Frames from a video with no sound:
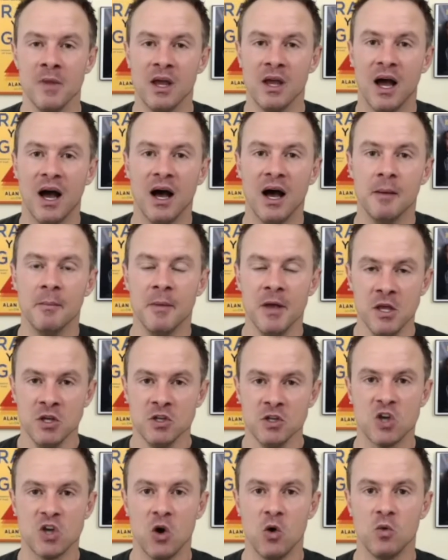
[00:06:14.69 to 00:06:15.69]
Um,
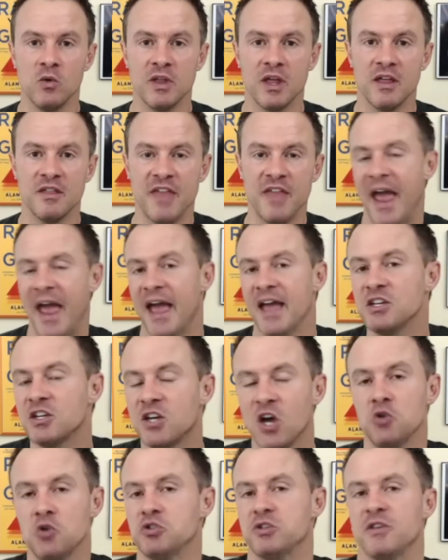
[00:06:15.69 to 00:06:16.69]
so the, the head
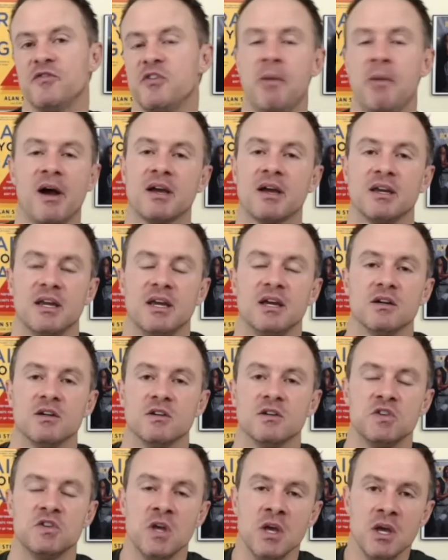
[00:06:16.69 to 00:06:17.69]
coach of the
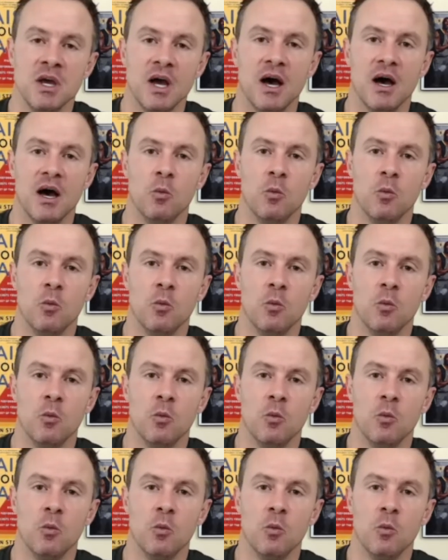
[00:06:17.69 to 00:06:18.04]
Buccaneers uh,